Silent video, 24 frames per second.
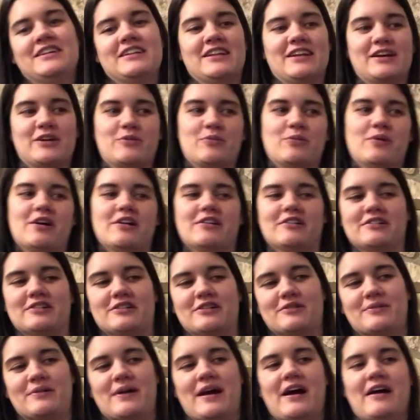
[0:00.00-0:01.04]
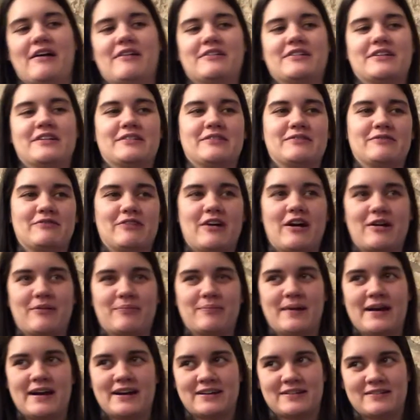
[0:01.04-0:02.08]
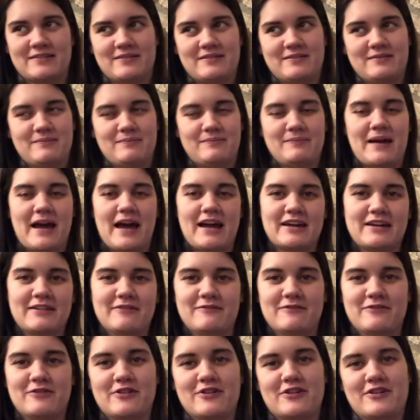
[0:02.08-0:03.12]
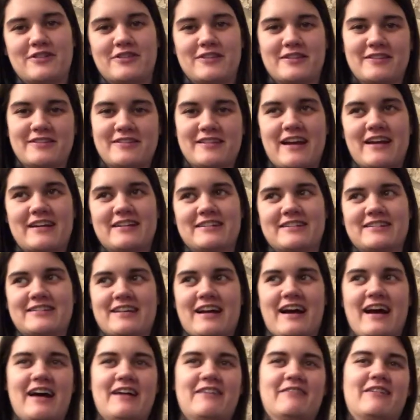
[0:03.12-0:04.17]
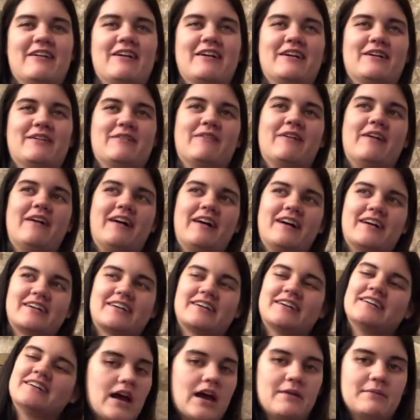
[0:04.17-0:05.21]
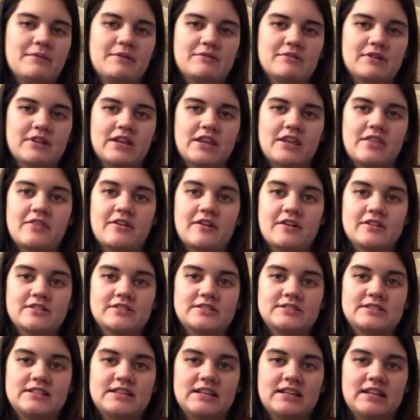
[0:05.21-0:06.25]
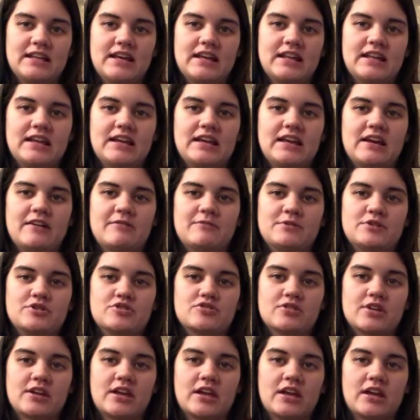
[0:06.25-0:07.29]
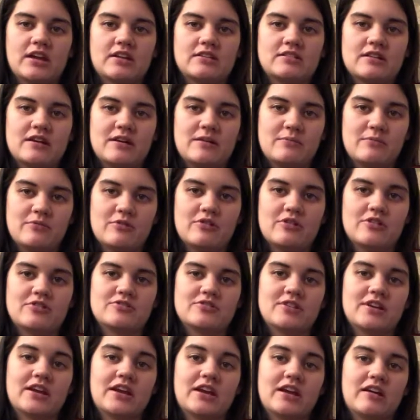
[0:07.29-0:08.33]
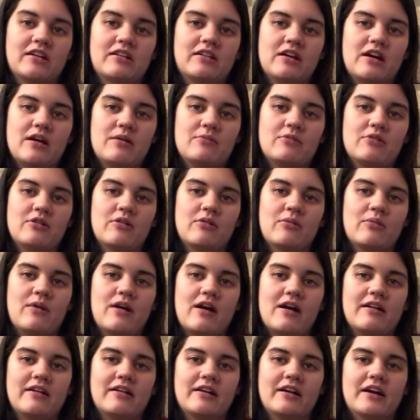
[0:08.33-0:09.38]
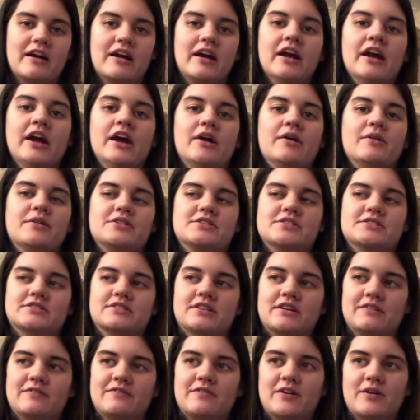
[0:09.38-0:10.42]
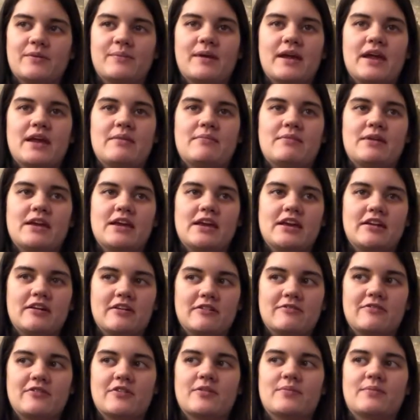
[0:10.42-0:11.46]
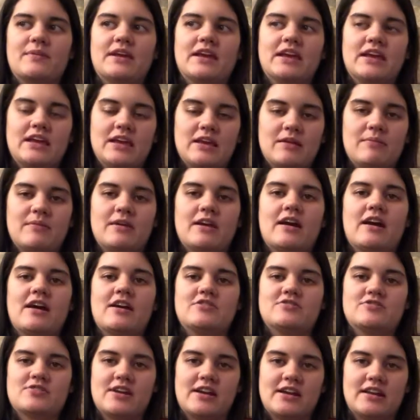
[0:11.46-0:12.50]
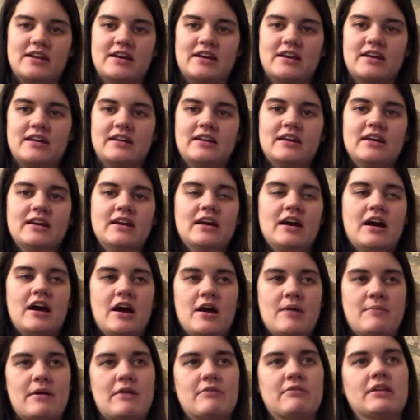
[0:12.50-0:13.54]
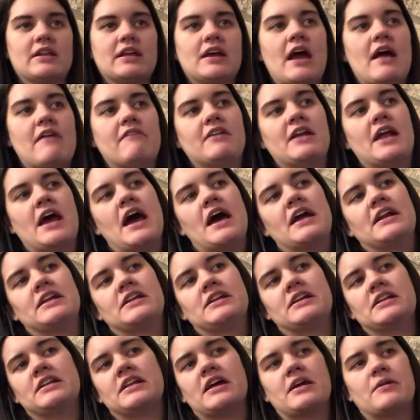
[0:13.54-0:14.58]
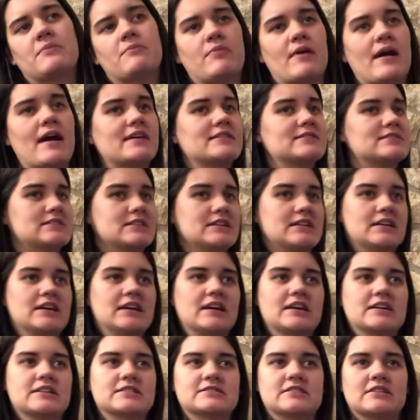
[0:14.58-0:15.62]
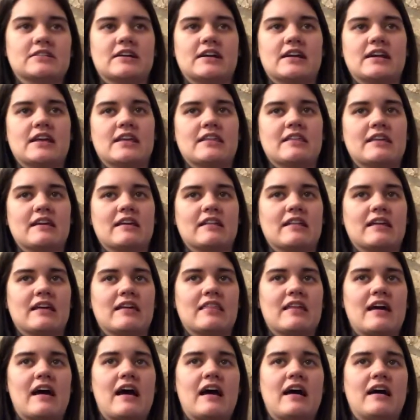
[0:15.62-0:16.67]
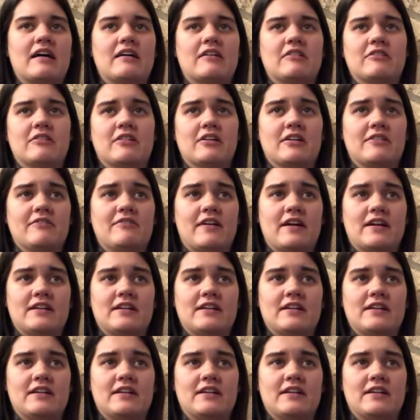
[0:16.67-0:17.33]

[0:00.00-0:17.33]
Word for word: like waddle around and rock back back and forth and side to side while I walk. I've been really thirsty lately. I've been drinking a ton more, drinking a lot more water, which is good for baby, good for me, keep me hydrated. Um, I really haven't had any like Braxton Hicks or anything like that, or if